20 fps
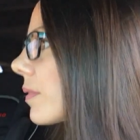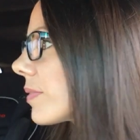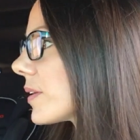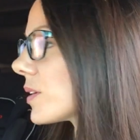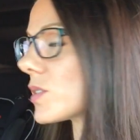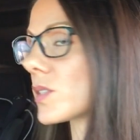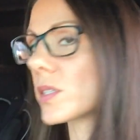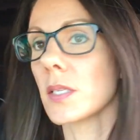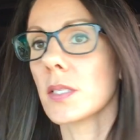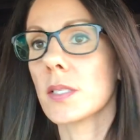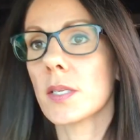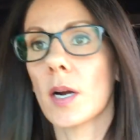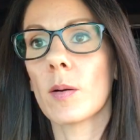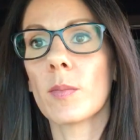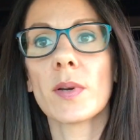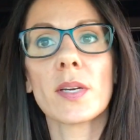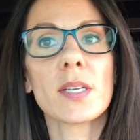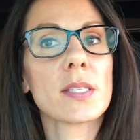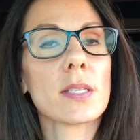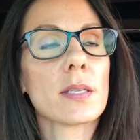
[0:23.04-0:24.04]
there's a
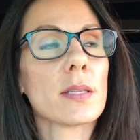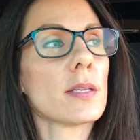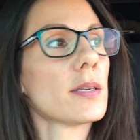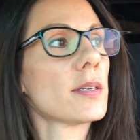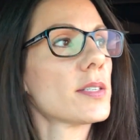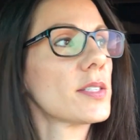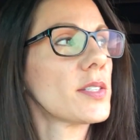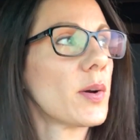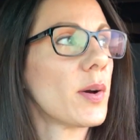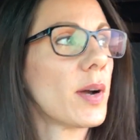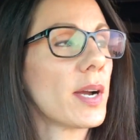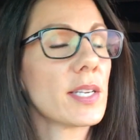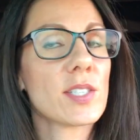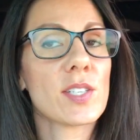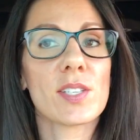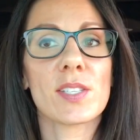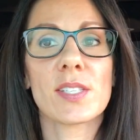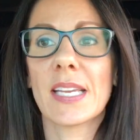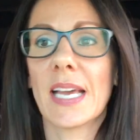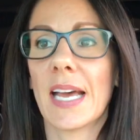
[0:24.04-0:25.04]
Starbucks in there, so I
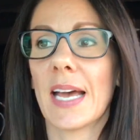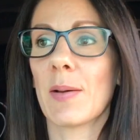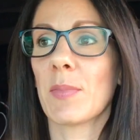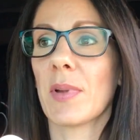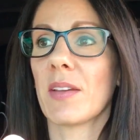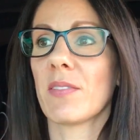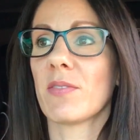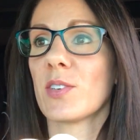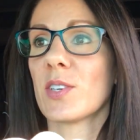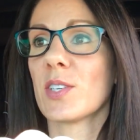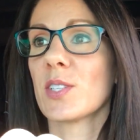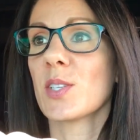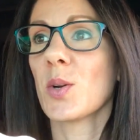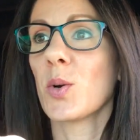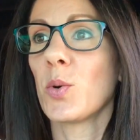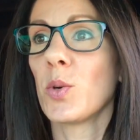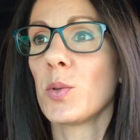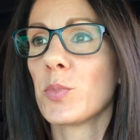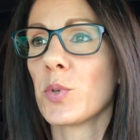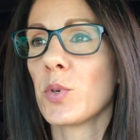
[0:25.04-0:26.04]
just got my first
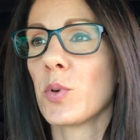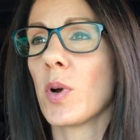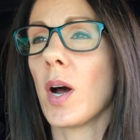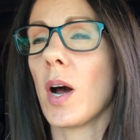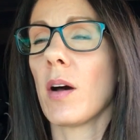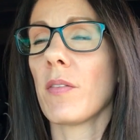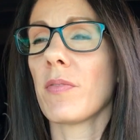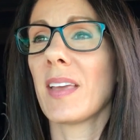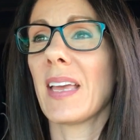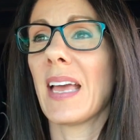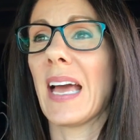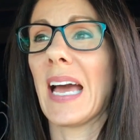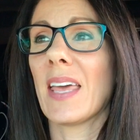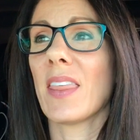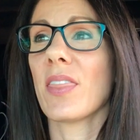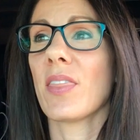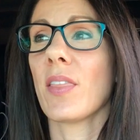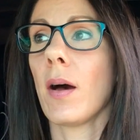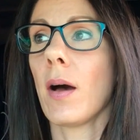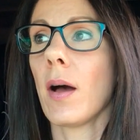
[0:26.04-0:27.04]
cold brew coffee. I
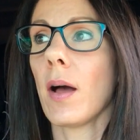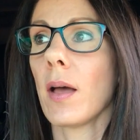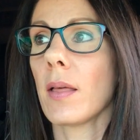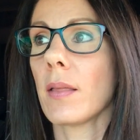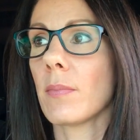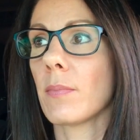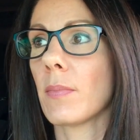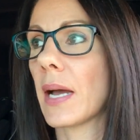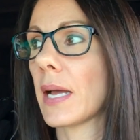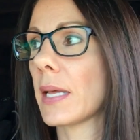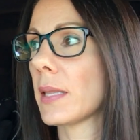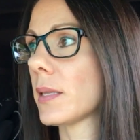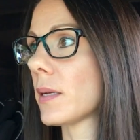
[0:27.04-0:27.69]
thought my